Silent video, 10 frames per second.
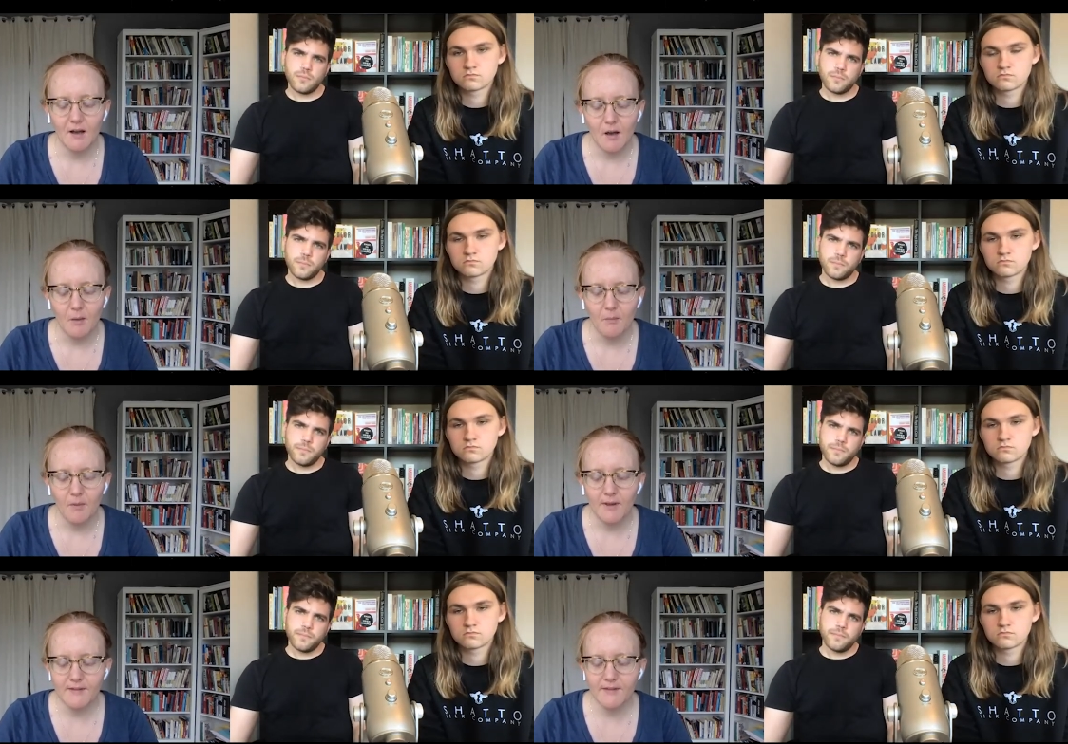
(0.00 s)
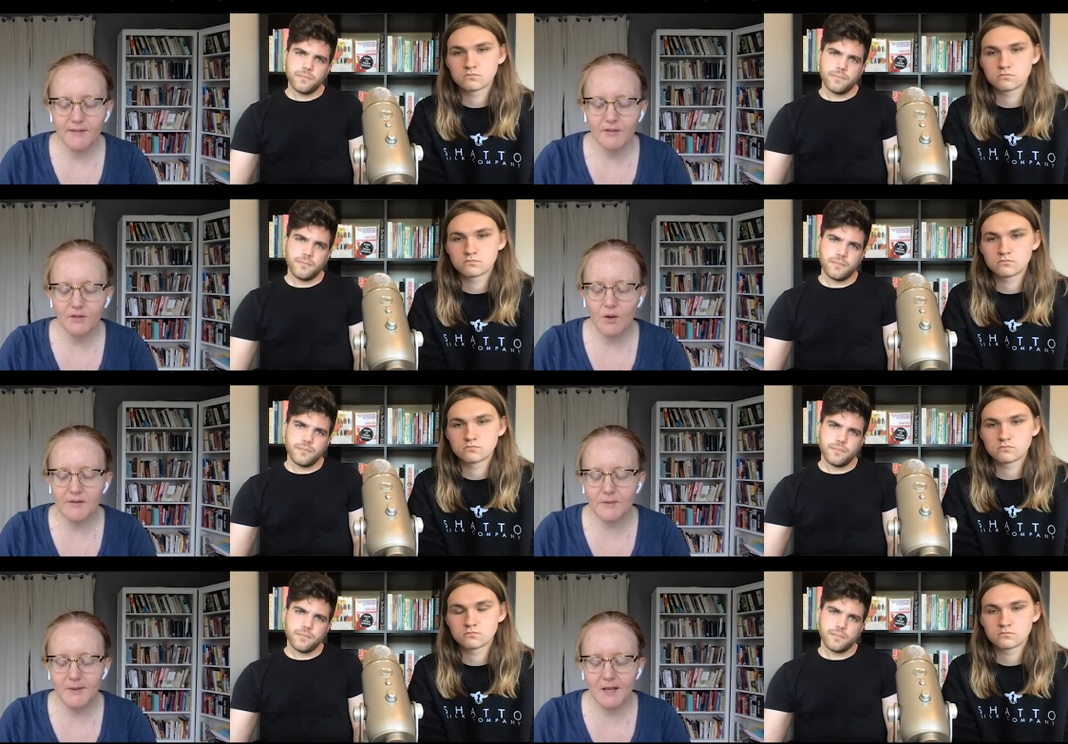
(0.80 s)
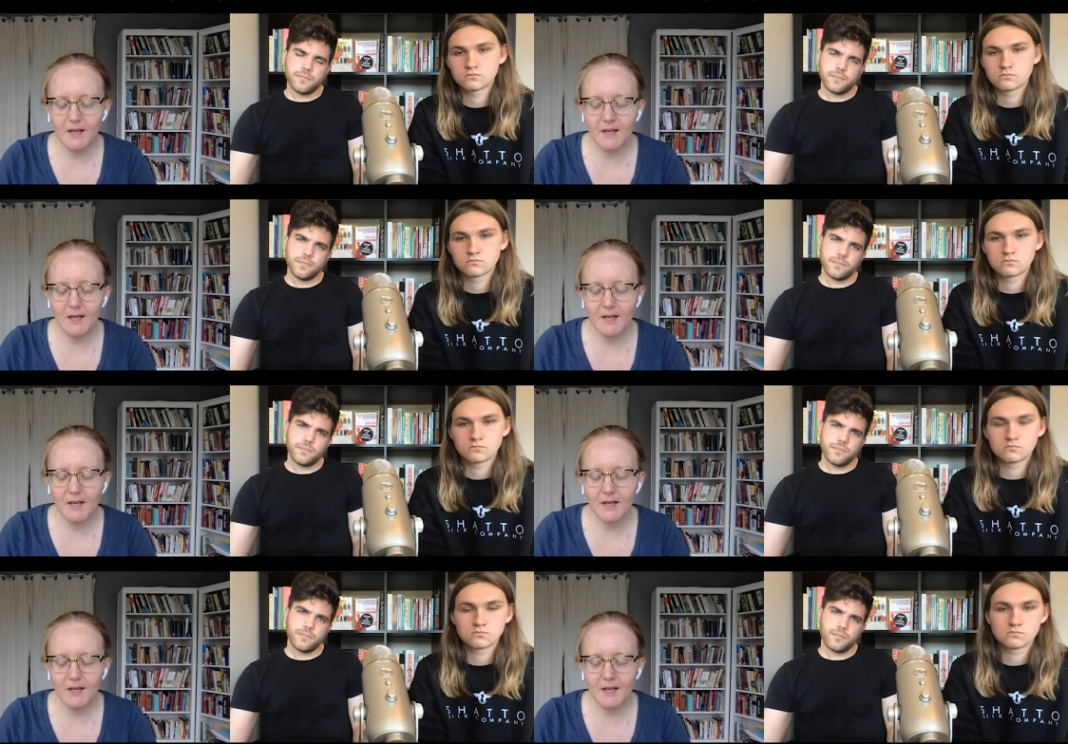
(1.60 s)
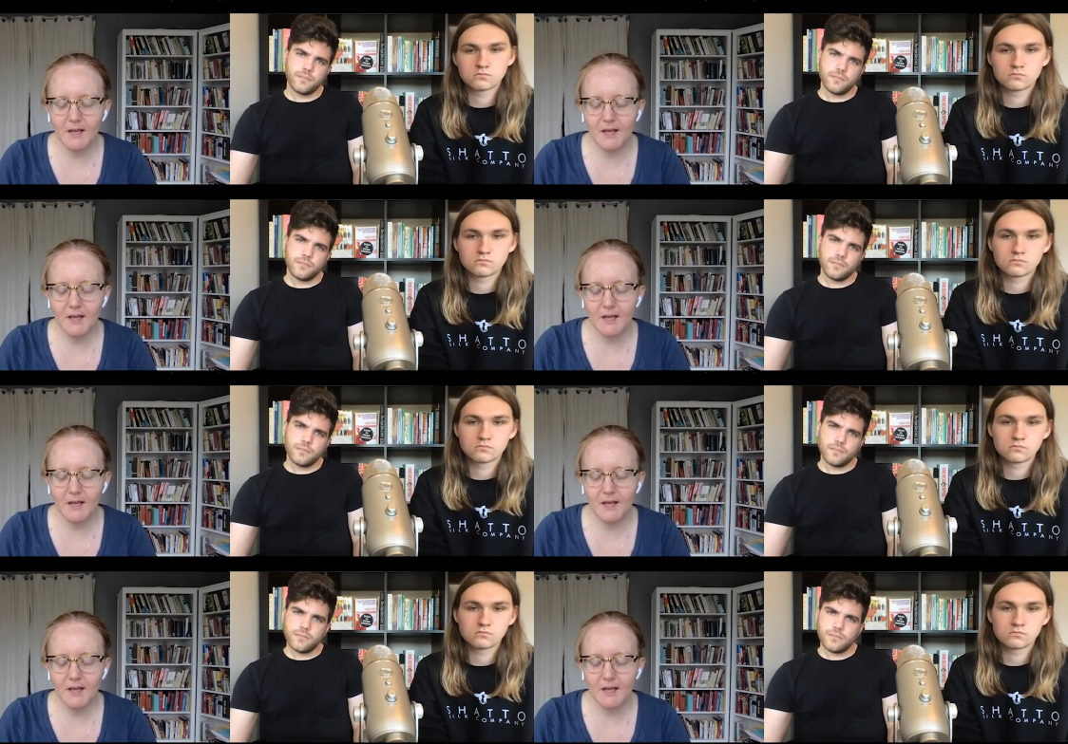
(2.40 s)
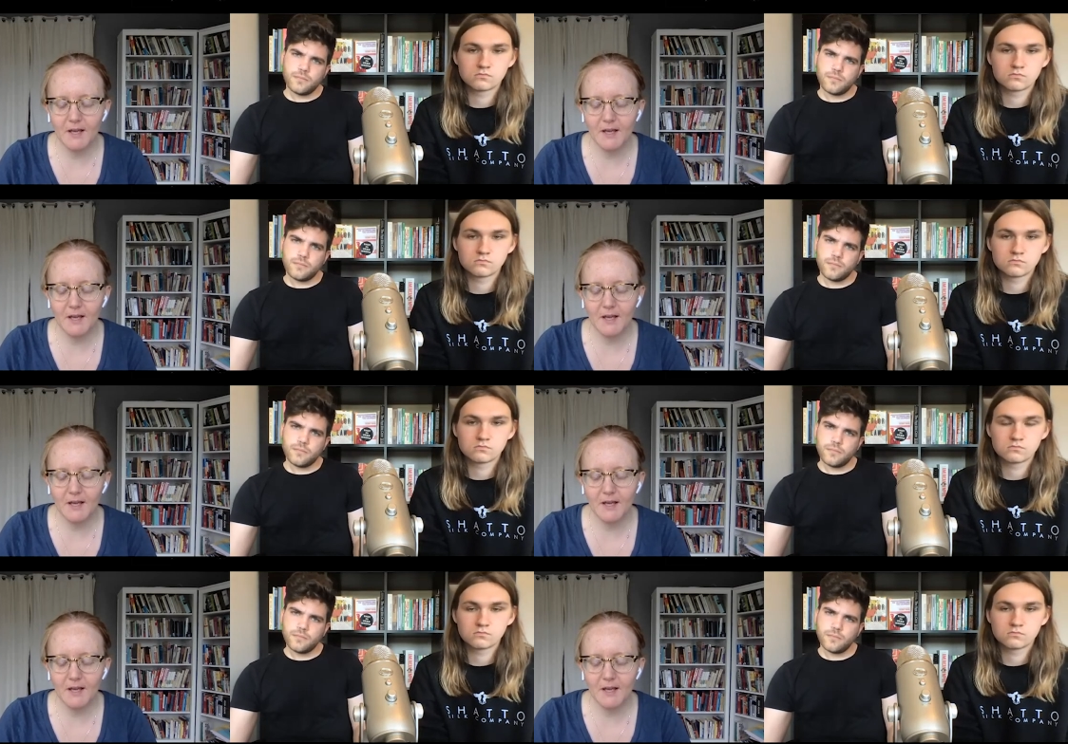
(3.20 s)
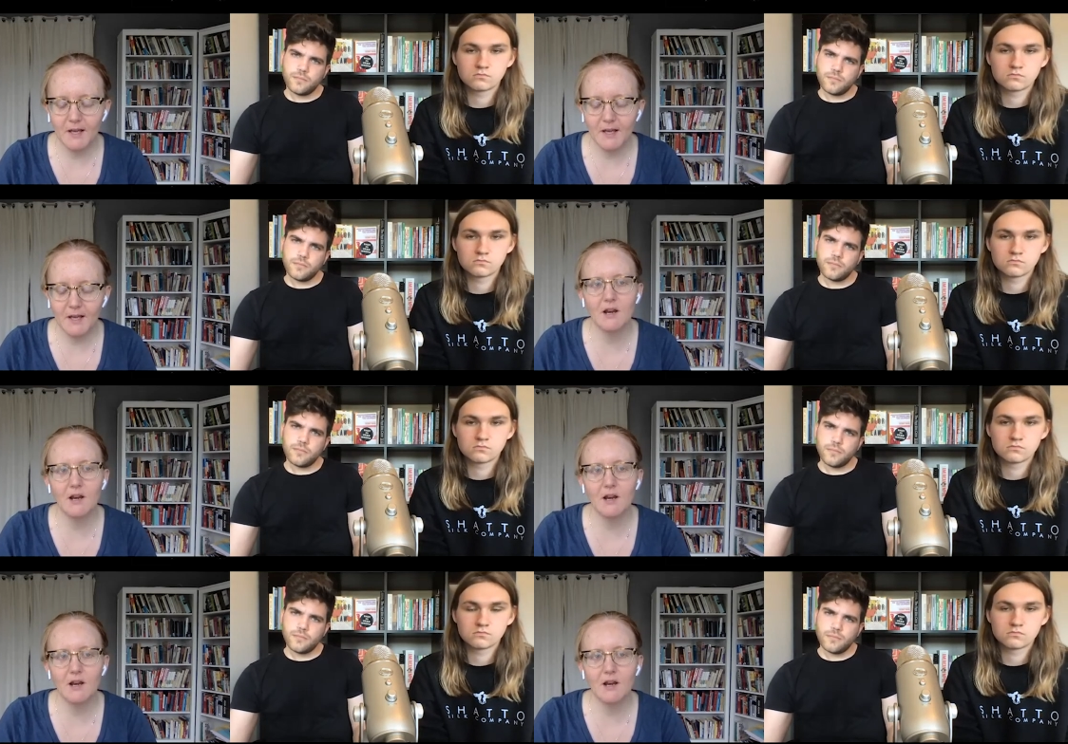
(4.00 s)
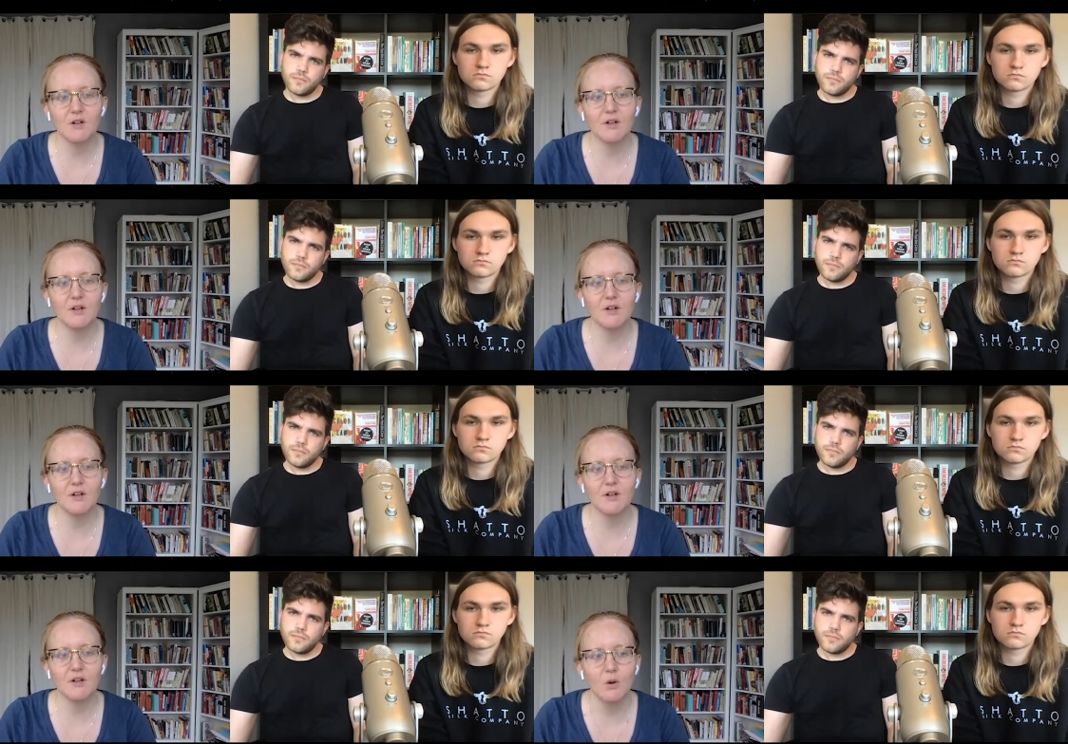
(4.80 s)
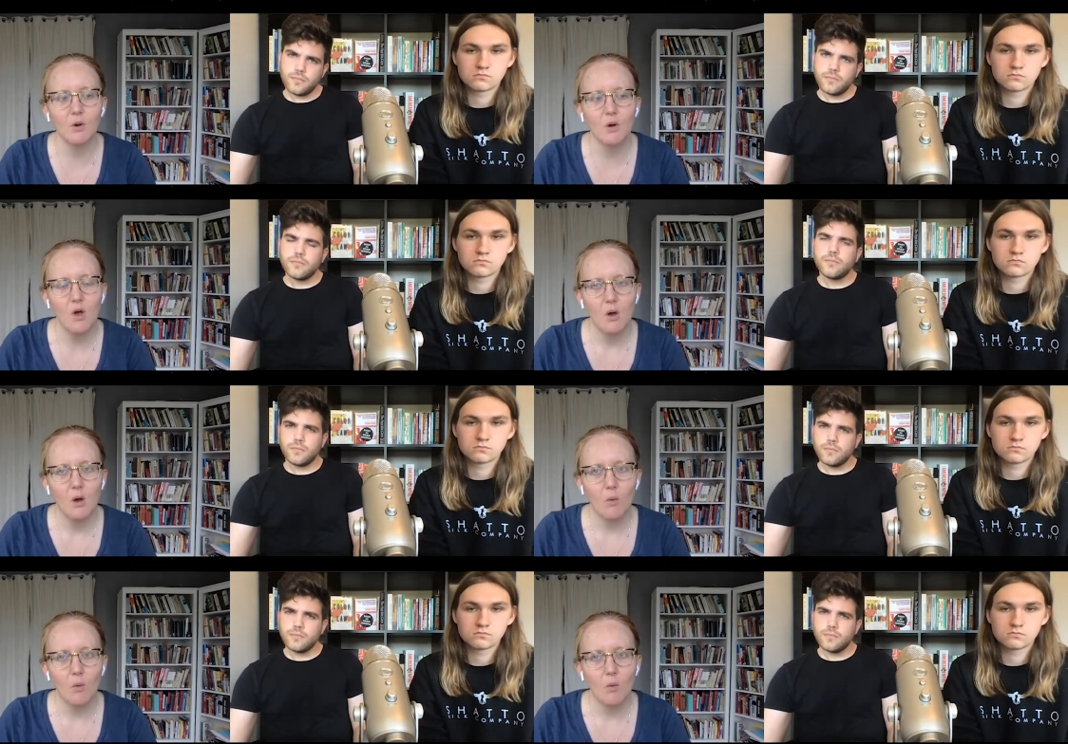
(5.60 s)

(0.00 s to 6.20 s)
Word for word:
Speaker 1: um, it's you have to be accountable to to organizations outside of Congress, and so